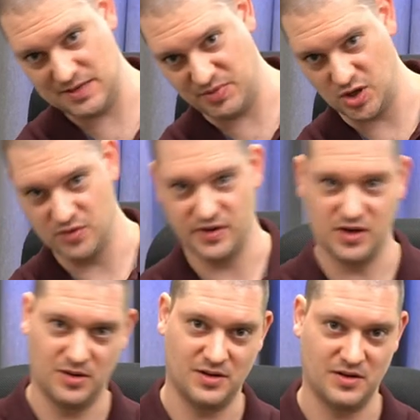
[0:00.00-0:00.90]
tip it
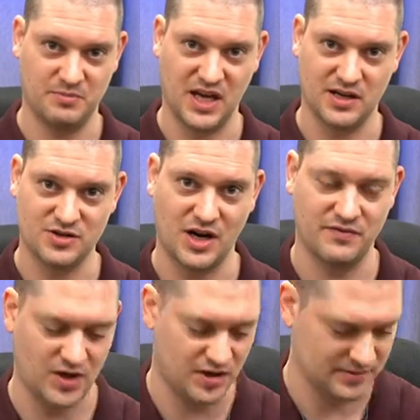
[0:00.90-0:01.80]
over or make it try to
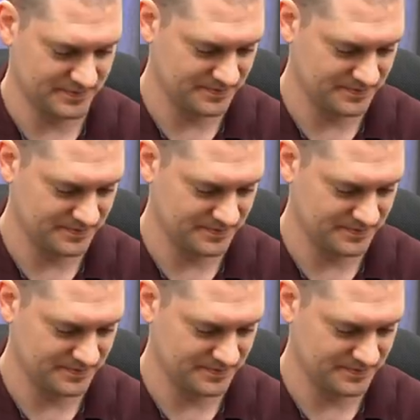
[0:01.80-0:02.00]
fall.